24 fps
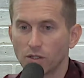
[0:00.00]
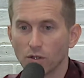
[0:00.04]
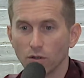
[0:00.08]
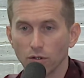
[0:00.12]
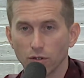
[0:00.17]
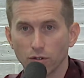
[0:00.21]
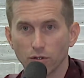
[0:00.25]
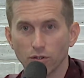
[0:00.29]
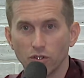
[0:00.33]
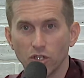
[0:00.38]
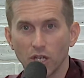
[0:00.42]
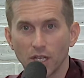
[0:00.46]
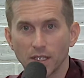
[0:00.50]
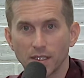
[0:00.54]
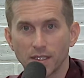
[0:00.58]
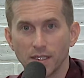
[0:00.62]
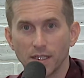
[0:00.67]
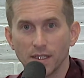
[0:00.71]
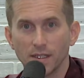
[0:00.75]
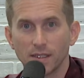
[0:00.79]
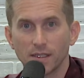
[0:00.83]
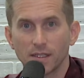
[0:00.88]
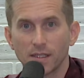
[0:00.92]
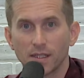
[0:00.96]
social
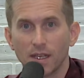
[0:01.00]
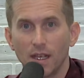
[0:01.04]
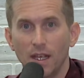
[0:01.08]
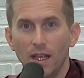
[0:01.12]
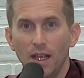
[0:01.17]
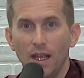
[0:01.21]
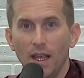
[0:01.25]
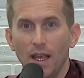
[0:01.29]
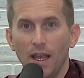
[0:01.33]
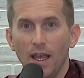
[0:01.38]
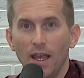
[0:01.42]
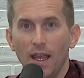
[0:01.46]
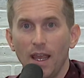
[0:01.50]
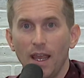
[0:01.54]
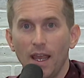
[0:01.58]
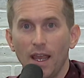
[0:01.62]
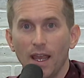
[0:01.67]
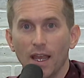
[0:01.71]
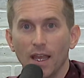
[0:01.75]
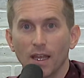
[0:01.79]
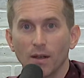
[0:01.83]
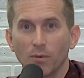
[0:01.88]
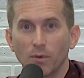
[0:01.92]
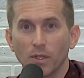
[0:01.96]
justice.
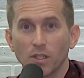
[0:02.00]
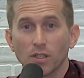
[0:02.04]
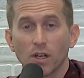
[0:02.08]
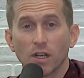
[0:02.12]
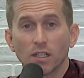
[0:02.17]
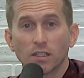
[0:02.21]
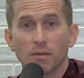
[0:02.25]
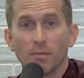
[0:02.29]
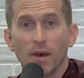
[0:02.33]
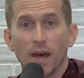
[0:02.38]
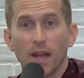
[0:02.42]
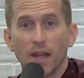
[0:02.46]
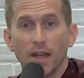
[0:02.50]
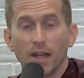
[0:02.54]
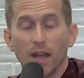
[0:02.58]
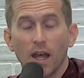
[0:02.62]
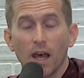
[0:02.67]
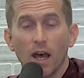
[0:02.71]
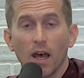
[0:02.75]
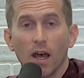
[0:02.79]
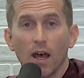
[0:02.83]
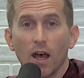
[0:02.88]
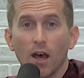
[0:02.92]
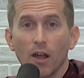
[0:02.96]
And we talked about it
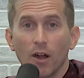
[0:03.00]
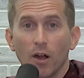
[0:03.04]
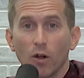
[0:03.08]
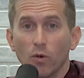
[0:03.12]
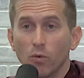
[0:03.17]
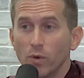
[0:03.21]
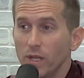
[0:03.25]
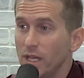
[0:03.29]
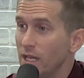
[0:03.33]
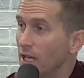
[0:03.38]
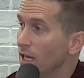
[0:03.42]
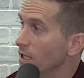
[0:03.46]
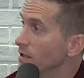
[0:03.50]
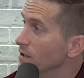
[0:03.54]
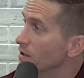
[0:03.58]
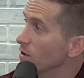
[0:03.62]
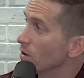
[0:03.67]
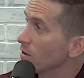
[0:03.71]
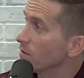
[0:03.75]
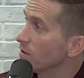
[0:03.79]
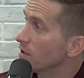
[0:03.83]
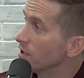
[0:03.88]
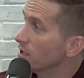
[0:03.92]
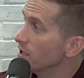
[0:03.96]
on our weekend
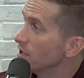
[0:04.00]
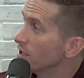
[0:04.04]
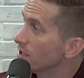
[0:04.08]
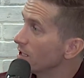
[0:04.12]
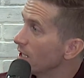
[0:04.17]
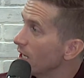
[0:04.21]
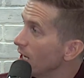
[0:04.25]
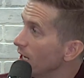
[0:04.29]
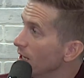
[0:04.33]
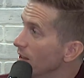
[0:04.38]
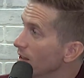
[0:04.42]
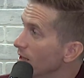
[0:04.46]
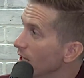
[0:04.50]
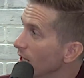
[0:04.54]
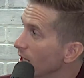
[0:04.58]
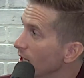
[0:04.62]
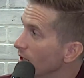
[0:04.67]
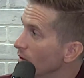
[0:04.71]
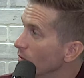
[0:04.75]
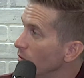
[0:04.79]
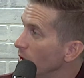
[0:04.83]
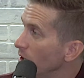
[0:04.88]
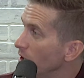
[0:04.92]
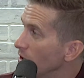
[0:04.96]
services, and
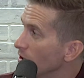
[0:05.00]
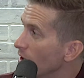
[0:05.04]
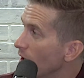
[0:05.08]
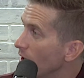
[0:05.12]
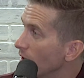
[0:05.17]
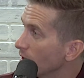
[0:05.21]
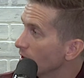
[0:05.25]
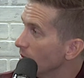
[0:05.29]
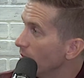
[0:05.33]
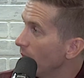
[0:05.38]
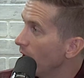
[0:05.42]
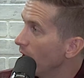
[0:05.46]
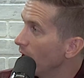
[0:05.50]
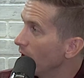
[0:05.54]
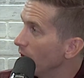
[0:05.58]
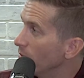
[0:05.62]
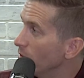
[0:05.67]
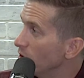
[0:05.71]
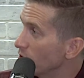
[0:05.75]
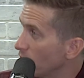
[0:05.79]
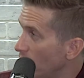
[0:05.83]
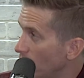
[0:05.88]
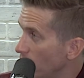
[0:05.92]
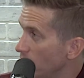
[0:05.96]
then we
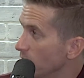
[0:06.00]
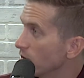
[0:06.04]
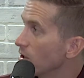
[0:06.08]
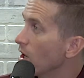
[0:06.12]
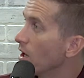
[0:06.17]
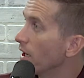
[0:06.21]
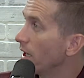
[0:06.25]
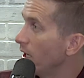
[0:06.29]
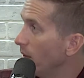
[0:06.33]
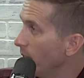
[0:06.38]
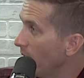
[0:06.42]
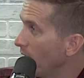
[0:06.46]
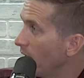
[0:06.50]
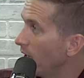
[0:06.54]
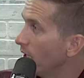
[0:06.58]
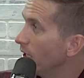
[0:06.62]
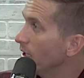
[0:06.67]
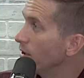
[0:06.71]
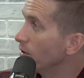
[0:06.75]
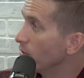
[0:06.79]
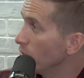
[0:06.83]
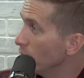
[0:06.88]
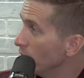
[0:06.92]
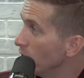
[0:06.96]
started talking about
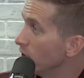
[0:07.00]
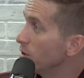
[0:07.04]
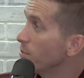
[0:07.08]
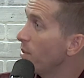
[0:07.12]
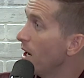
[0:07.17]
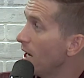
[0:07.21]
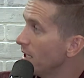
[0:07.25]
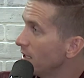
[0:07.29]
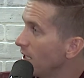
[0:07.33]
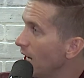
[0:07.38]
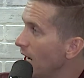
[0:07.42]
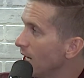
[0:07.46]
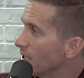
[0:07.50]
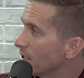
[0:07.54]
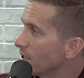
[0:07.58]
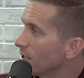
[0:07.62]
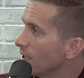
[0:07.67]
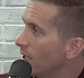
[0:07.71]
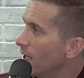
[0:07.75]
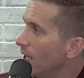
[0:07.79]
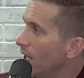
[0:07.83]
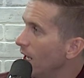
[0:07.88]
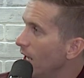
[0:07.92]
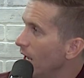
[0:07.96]
it through this podcast.
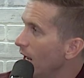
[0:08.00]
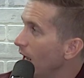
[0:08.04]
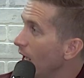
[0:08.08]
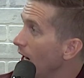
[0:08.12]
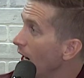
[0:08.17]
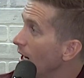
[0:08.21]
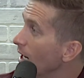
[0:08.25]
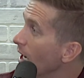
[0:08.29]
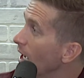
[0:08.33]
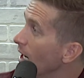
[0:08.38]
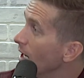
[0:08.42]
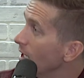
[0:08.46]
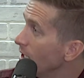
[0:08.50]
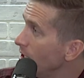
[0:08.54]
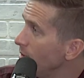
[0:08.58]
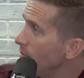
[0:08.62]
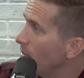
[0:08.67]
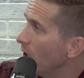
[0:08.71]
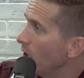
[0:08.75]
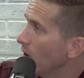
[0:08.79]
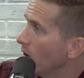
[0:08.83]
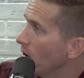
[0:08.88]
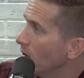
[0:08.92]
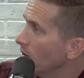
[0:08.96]
And I got an
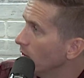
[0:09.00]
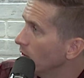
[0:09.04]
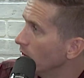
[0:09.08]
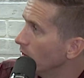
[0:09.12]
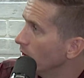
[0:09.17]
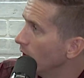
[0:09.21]
email